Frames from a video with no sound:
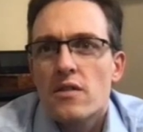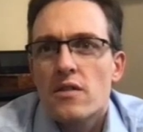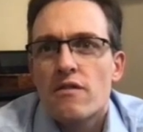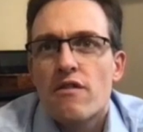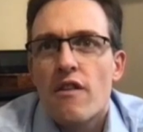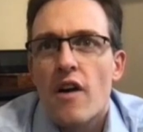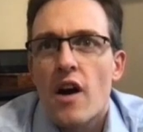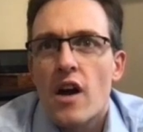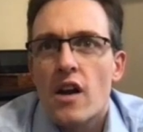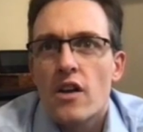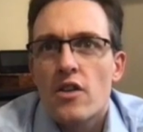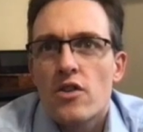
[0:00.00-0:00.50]

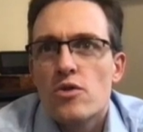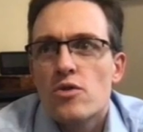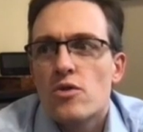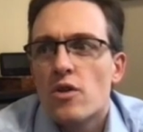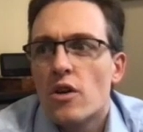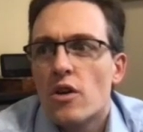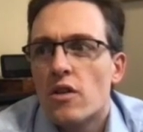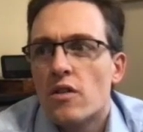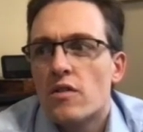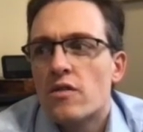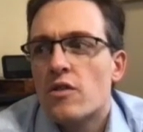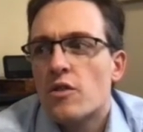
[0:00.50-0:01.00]

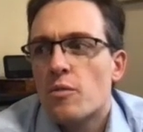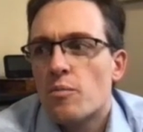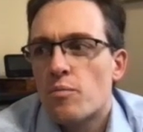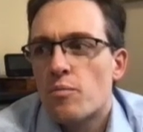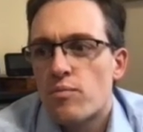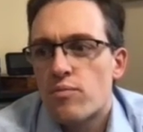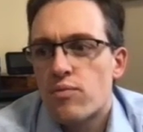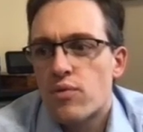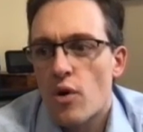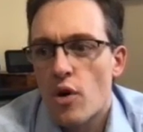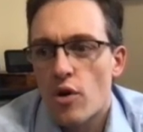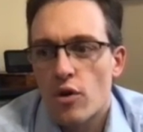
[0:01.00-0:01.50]
value of the
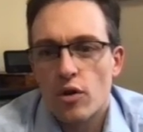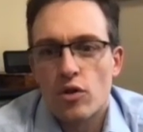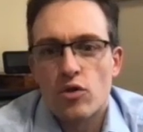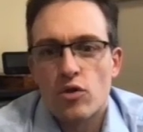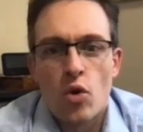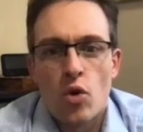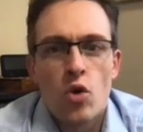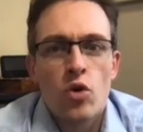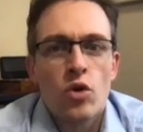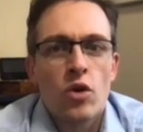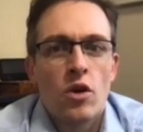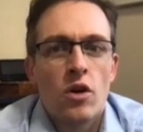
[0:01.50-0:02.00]

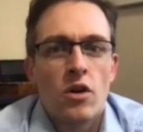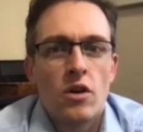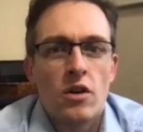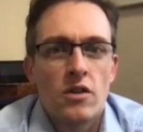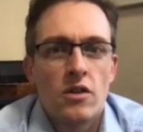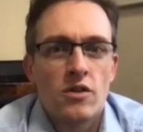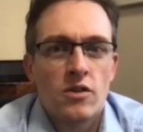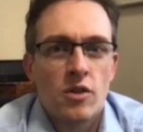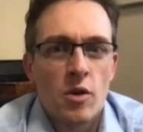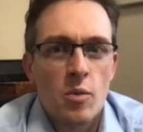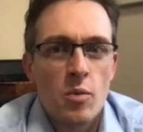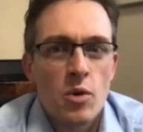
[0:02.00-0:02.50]
product owner
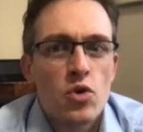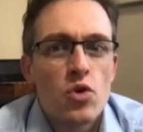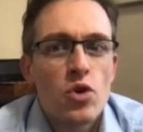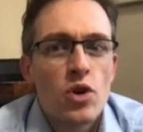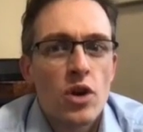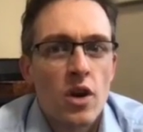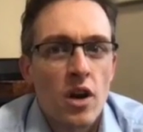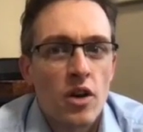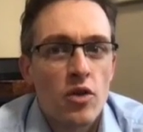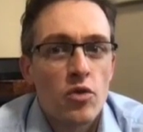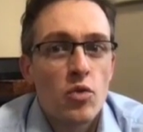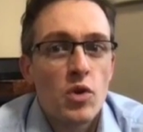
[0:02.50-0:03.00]
is someone
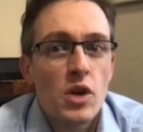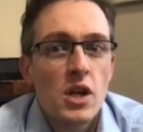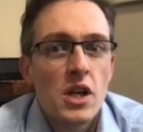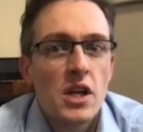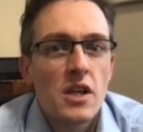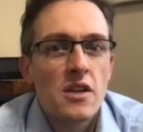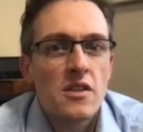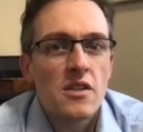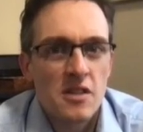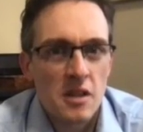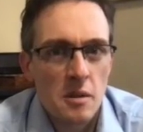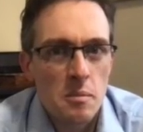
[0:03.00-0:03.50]
who can
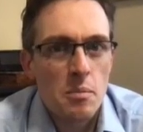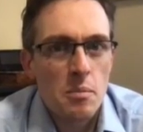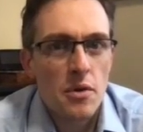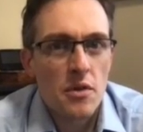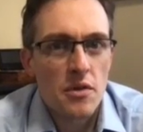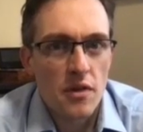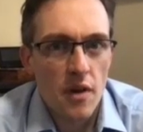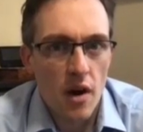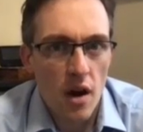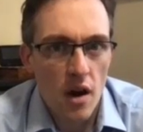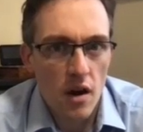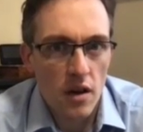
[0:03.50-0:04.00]
really
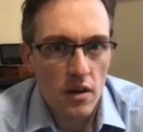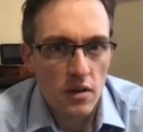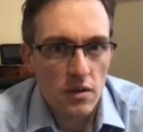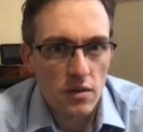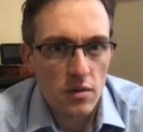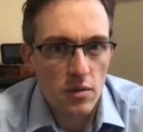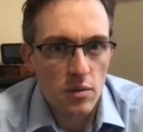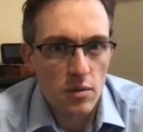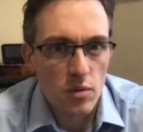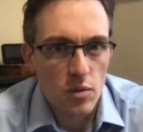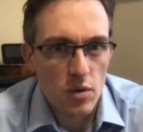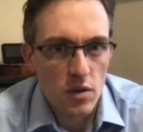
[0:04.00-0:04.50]

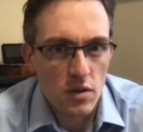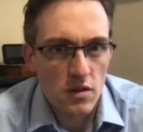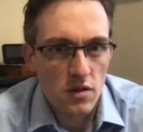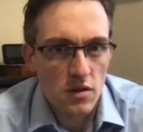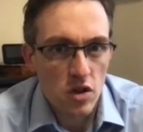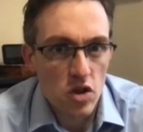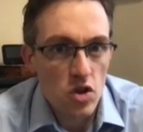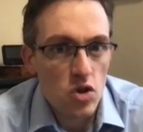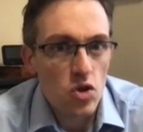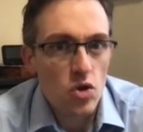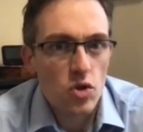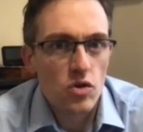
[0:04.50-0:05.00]
sympathize with
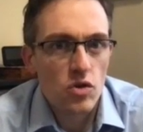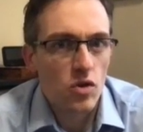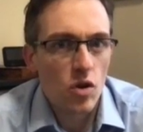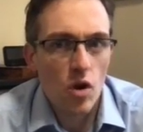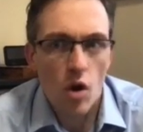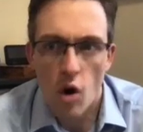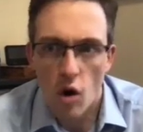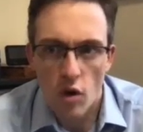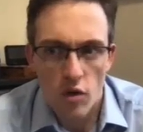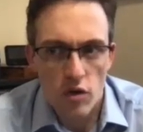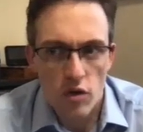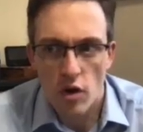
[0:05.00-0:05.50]
the user
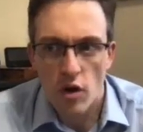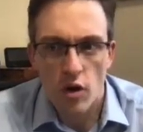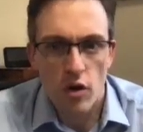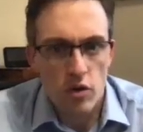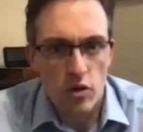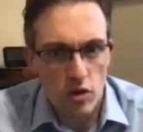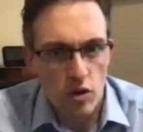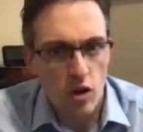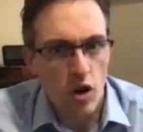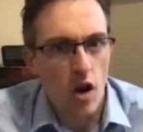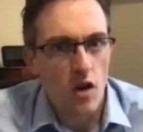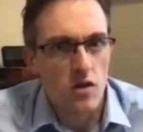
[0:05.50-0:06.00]
or
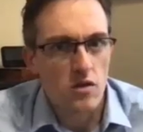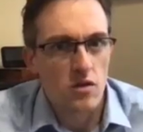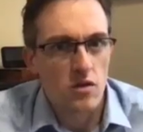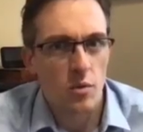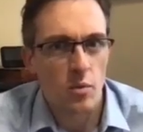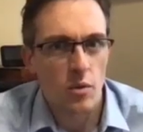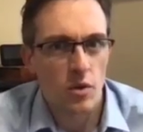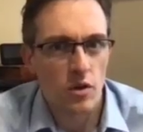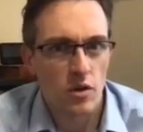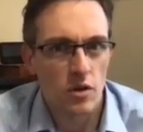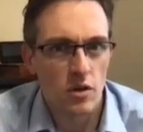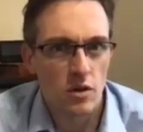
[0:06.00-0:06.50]
the customer,